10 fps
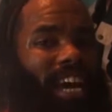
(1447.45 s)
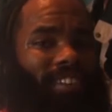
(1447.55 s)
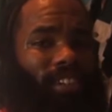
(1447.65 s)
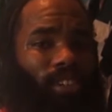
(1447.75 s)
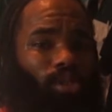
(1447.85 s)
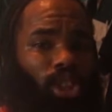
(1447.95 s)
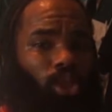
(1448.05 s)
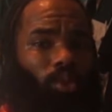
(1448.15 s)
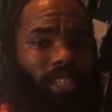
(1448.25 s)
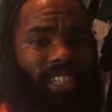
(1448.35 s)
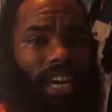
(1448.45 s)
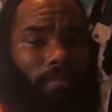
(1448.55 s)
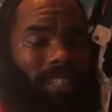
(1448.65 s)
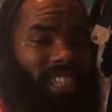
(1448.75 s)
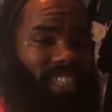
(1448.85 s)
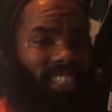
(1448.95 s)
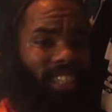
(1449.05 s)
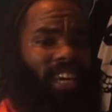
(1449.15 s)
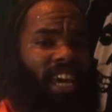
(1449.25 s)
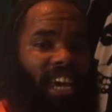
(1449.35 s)
After those short time
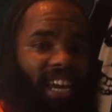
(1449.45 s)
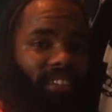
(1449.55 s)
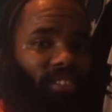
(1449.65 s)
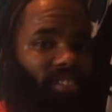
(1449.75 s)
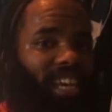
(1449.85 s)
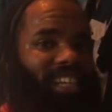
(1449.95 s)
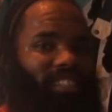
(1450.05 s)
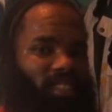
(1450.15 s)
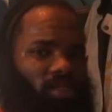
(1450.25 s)
attention exercises,